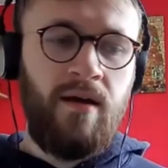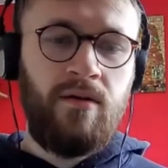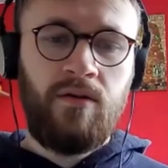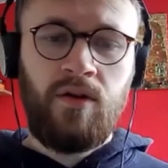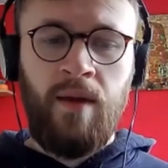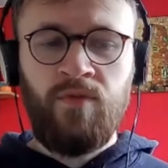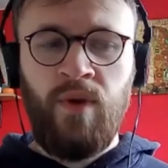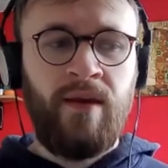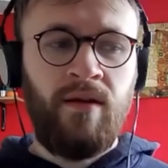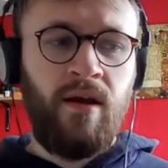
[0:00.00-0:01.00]
came to an
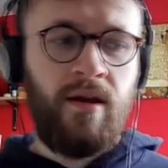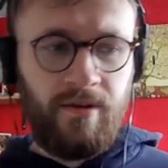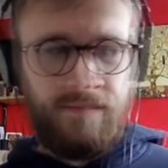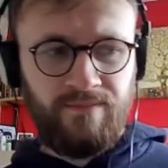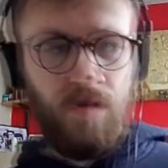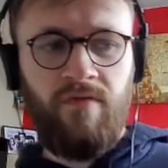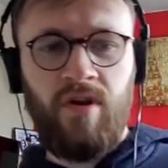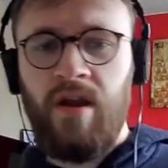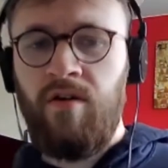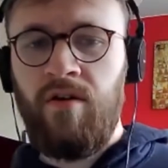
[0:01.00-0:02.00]
end like over a
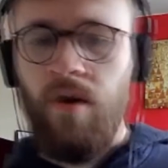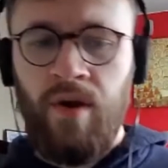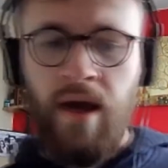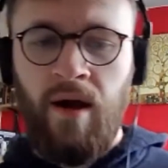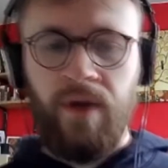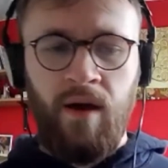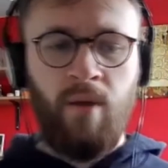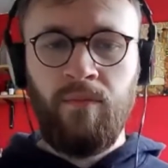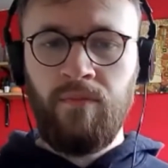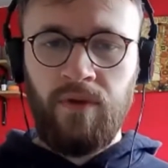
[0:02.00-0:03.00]
year ago now. And now
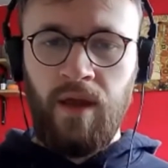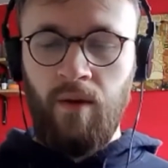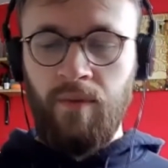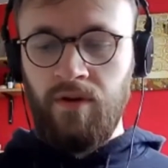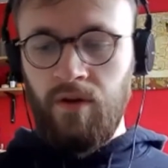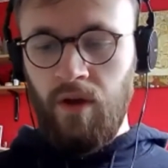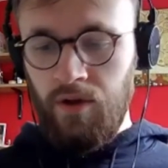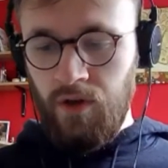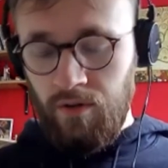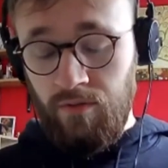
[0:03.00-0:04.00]
I'm in
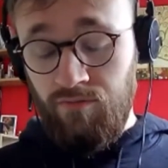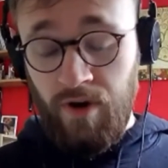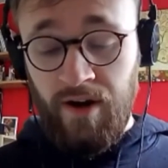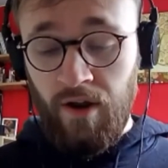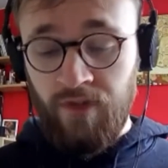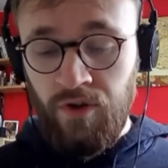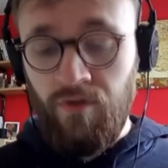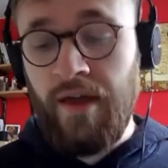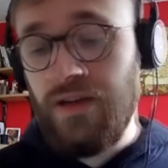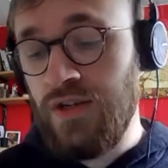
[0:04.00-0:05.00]
a really nice new
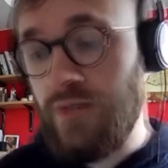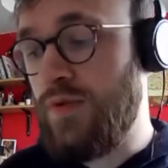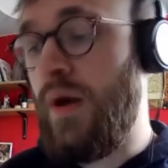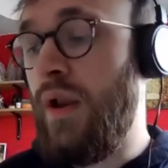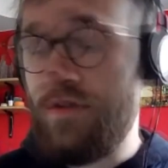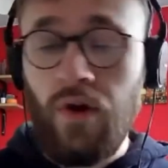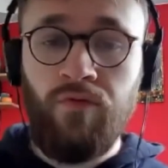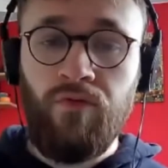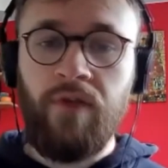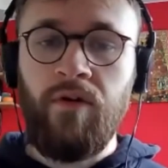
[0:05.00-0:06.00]
relationship as well. Like, it's going
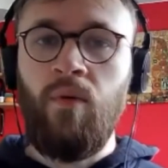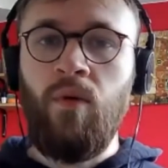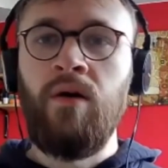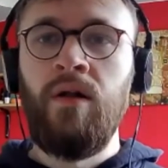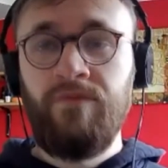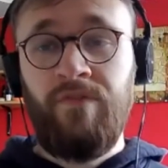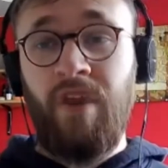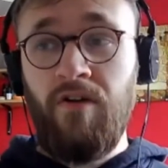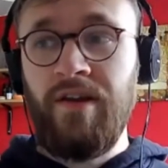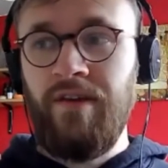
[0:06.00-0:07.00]
really, really well.
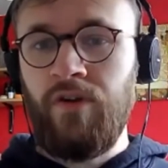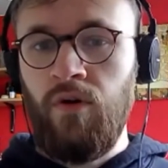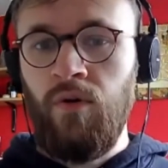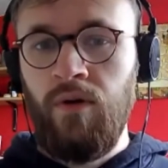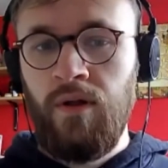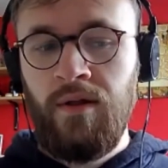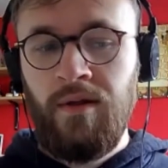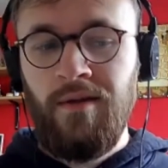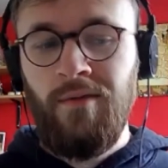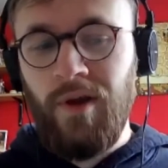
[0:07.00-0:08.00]
Very difficult
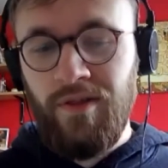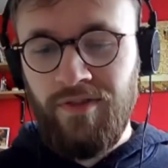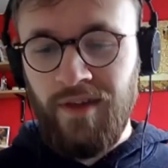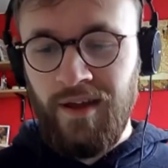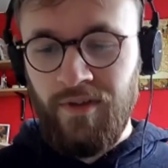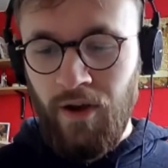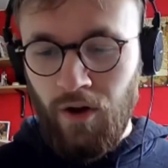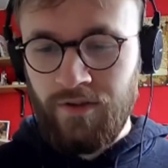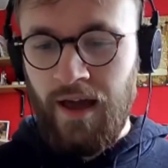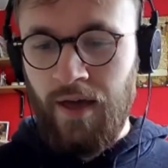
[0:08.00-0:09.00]
with the
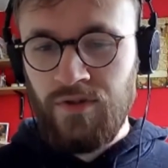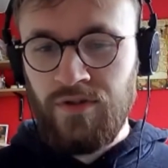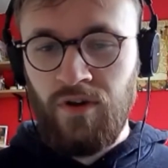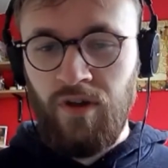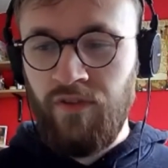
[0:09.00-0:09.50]
lockdowns and stuff. Like